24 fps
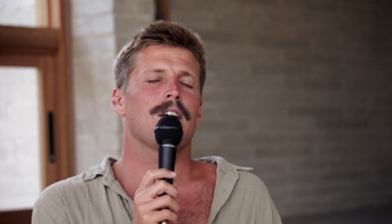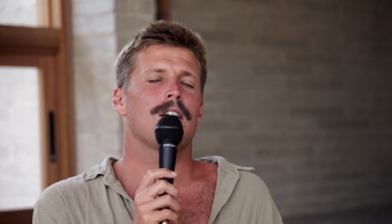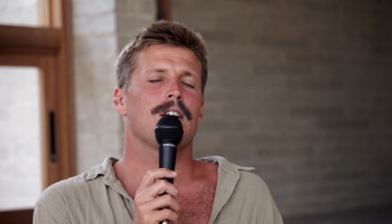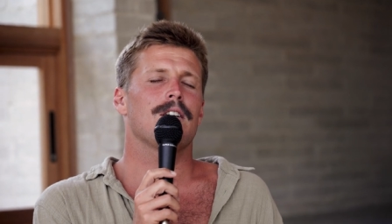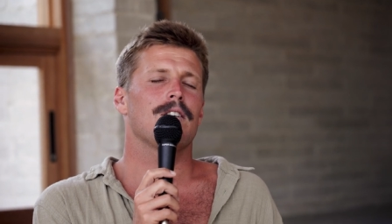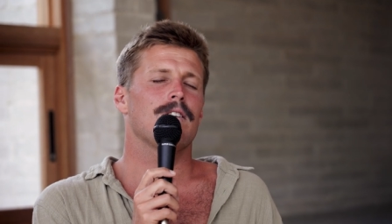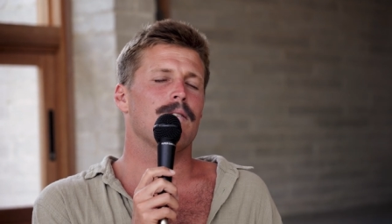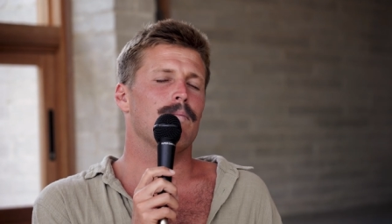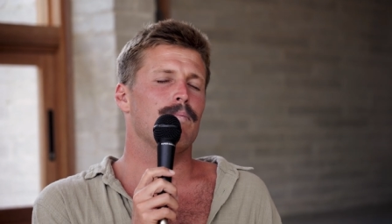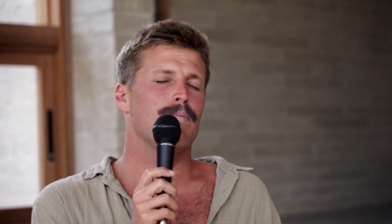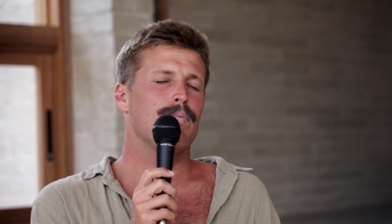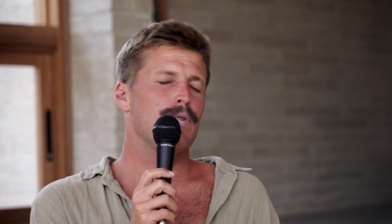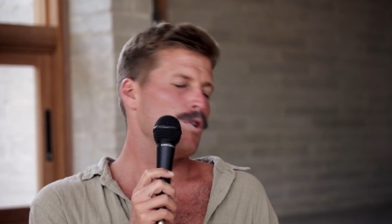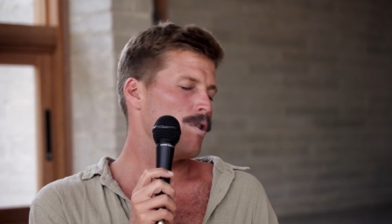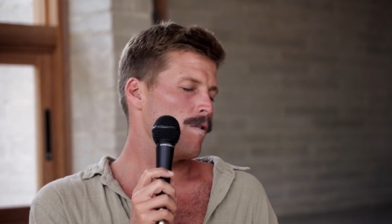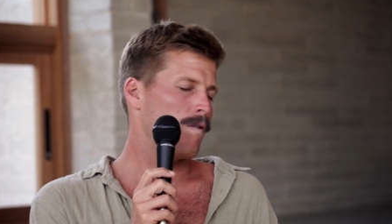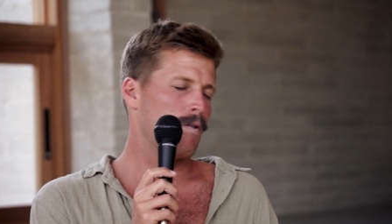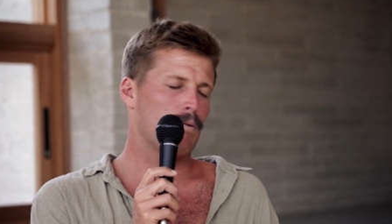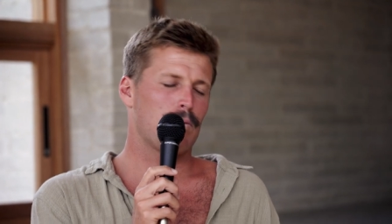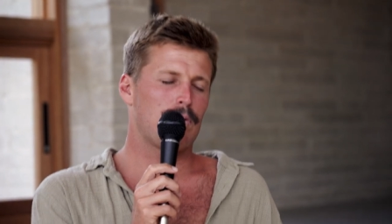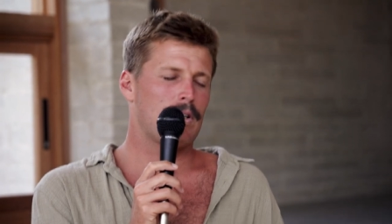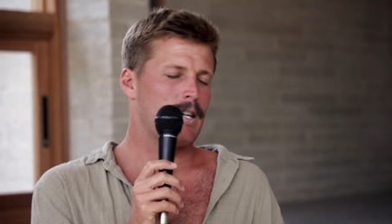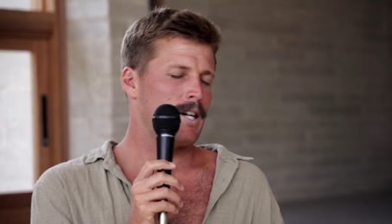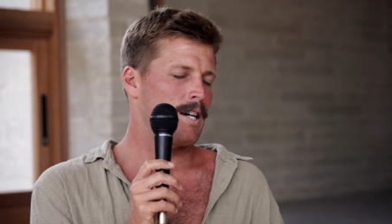And
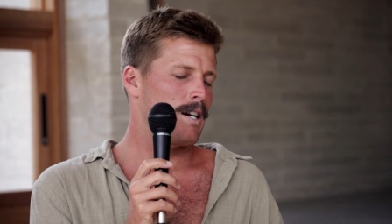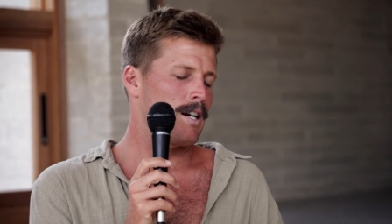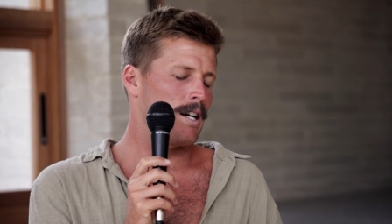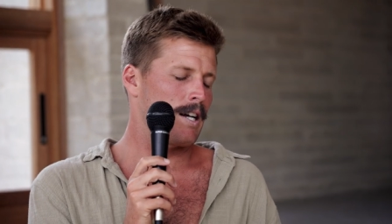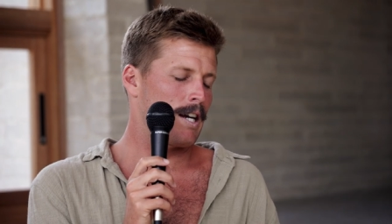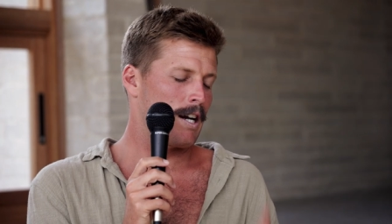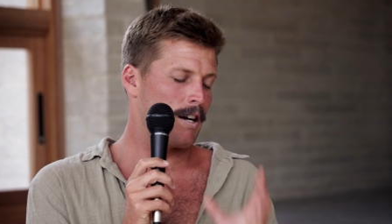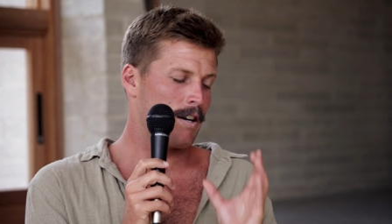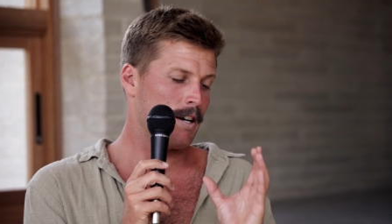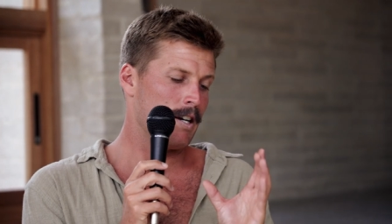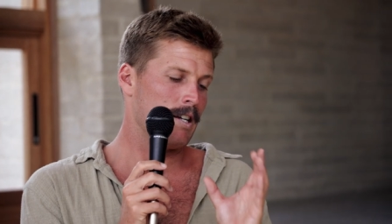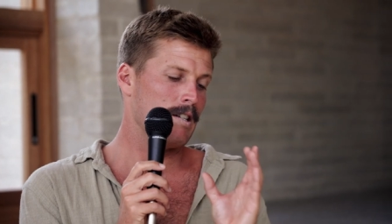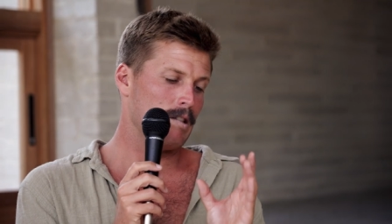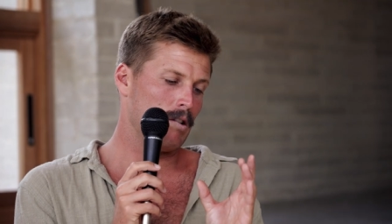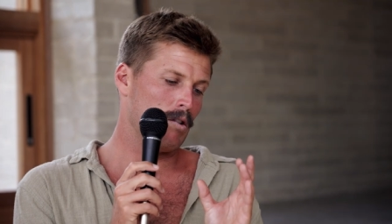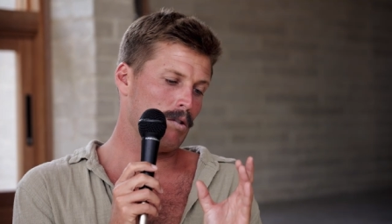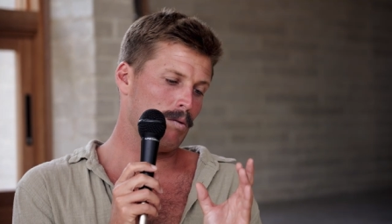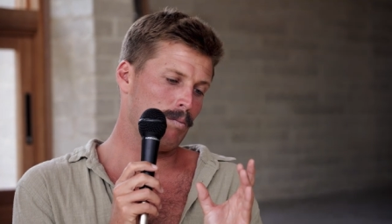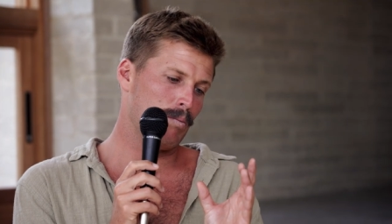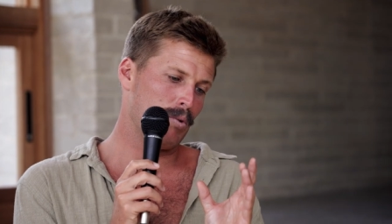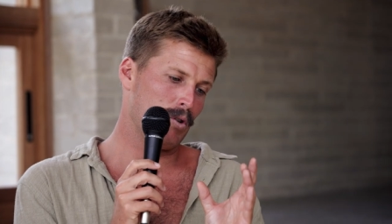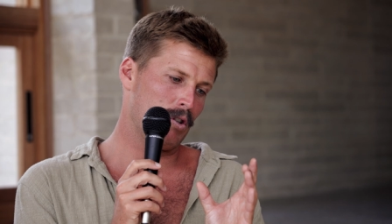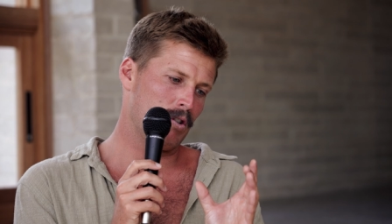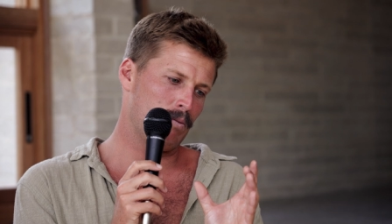beautiful writer. I carry his
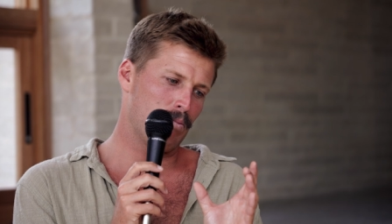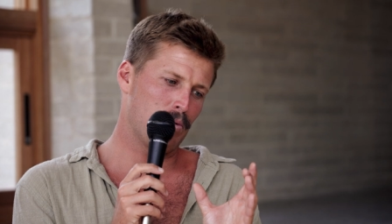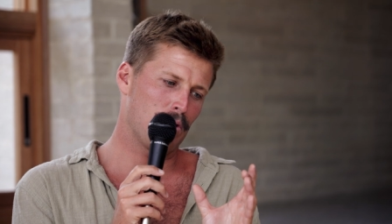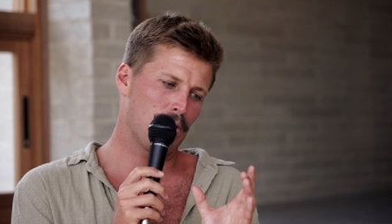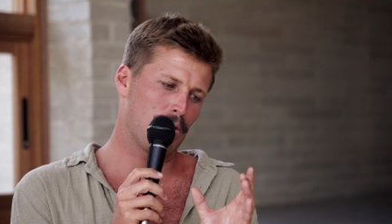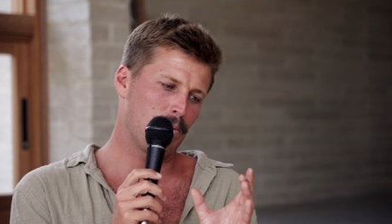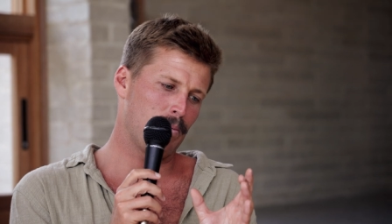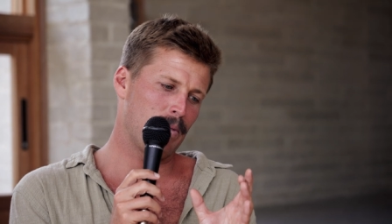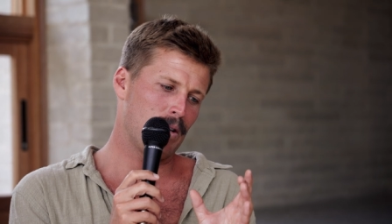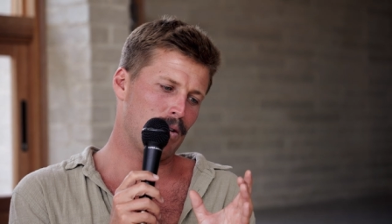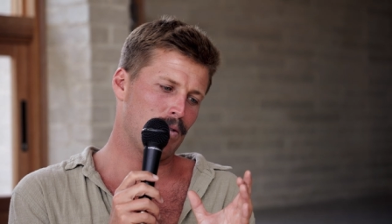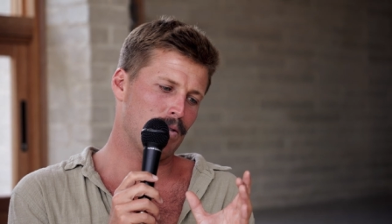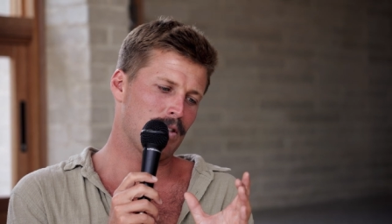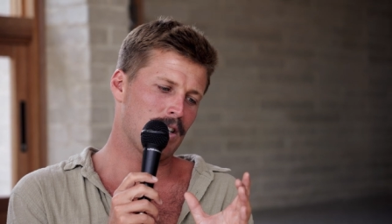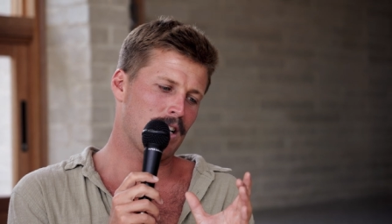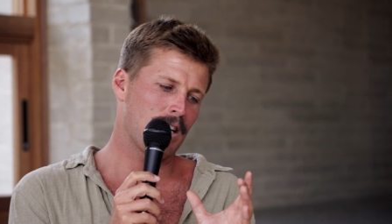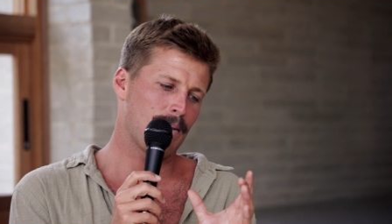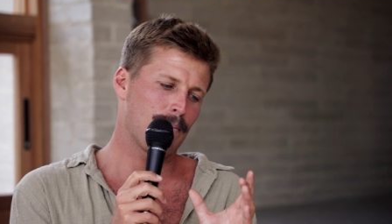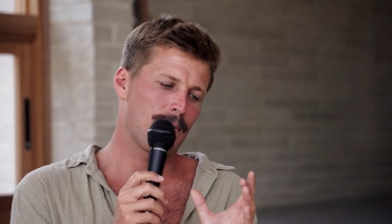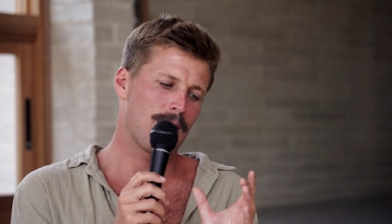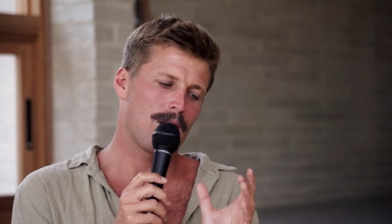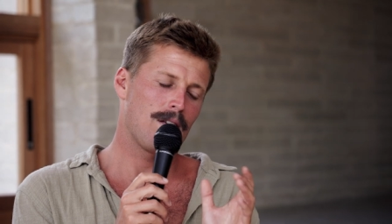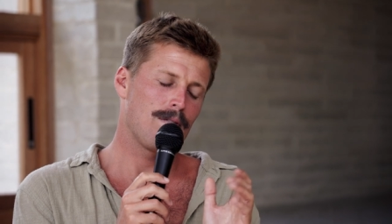little Buddhist book with me all the time.